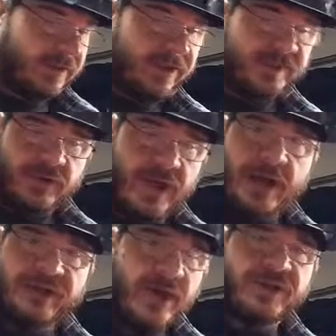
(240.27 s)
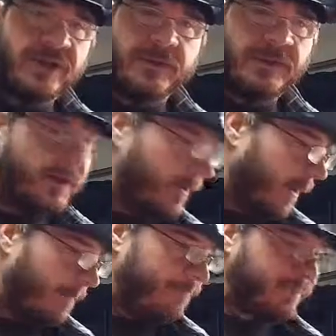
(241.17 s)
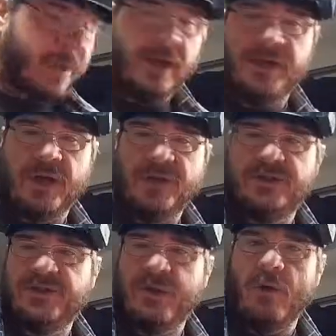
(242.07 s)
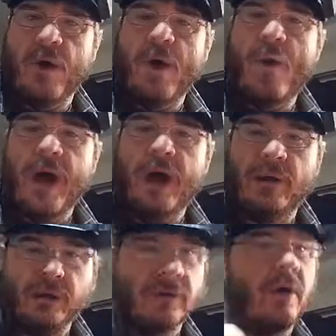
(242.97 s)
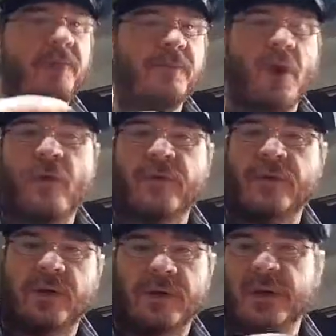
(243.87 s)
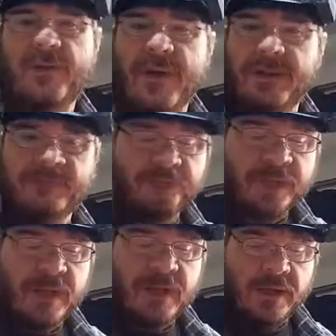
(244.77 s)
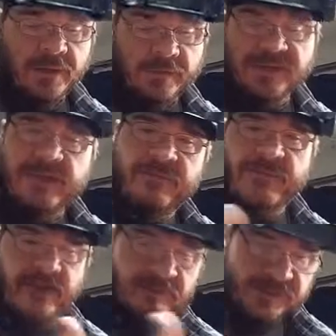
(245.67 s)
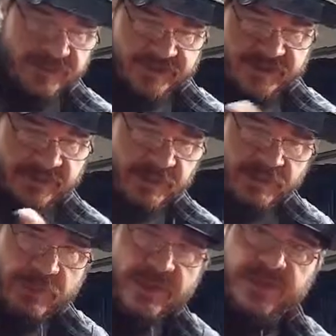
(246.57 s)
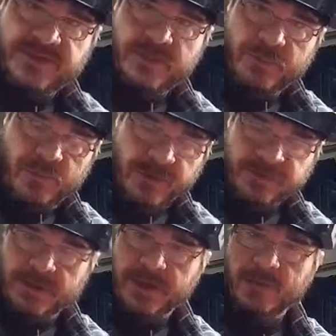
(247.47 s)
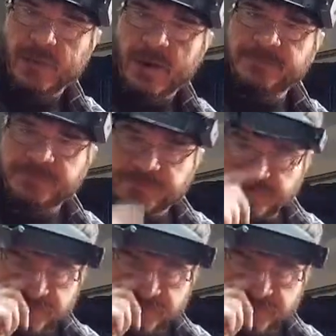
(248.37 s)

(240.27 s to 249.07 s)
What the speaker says: leads are not touching, I show OL, or over a limit. There's infinite resistance between these 2 points right here. Well,